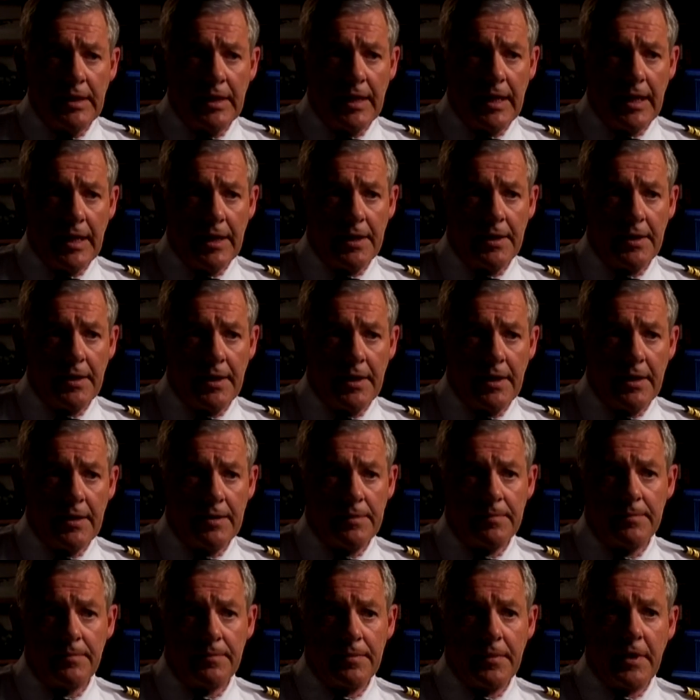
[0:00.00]
can
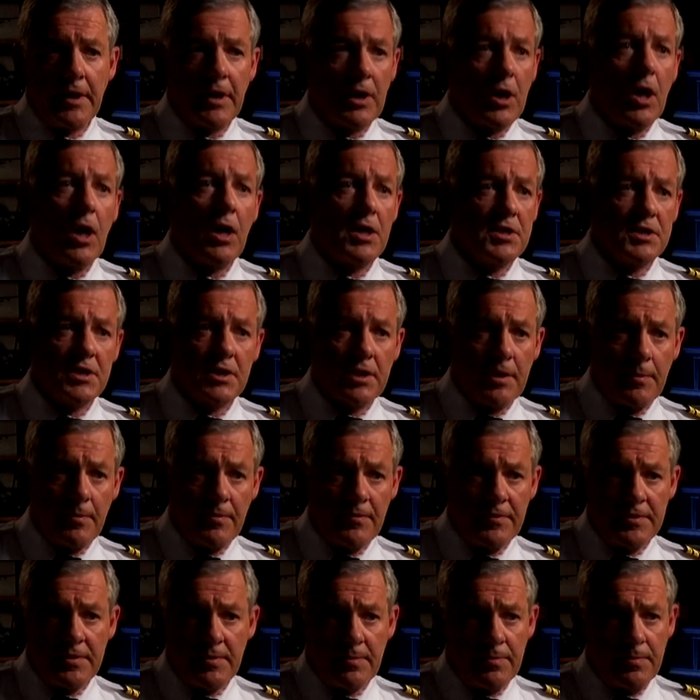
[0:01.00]
uh, can cause it to
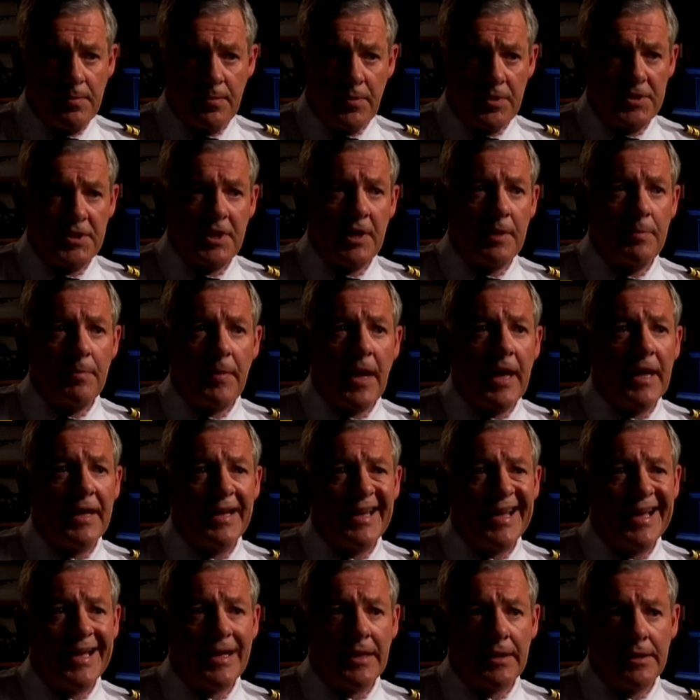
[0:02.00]
pre present
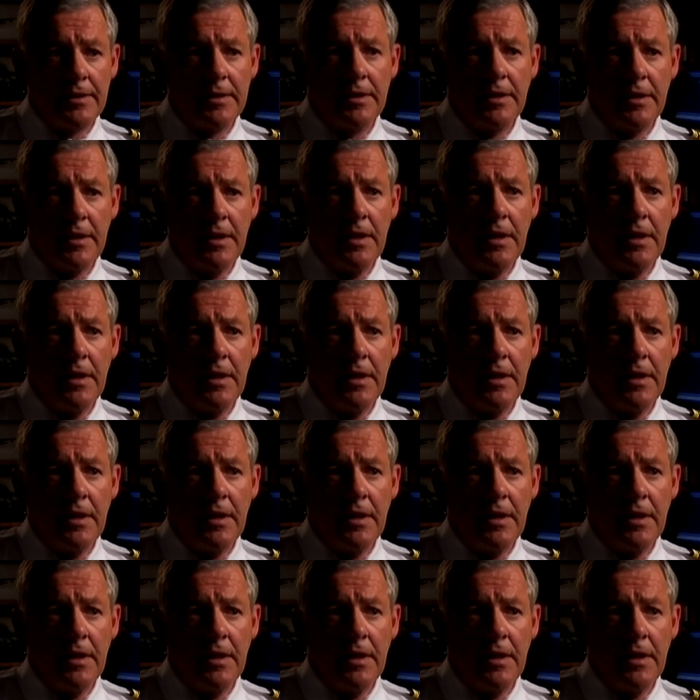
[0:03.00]
bad data.